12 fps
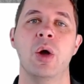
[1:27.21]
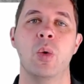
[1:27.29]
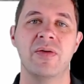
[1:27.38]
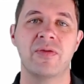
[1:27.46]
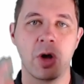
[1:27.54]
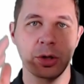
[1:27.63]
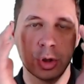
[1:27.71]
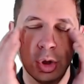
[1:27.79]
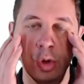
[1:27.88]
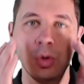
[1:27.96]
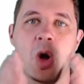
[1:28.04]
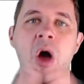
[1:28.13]
we've got
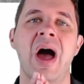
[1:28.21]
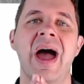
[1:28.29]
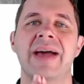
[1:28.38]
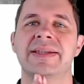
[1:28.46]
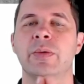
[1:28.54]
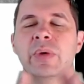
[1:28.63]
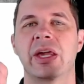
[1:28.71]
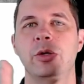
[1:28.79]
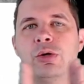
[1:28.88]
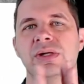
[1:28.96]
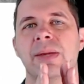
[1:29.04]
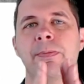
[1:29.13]
two eyes and we can use the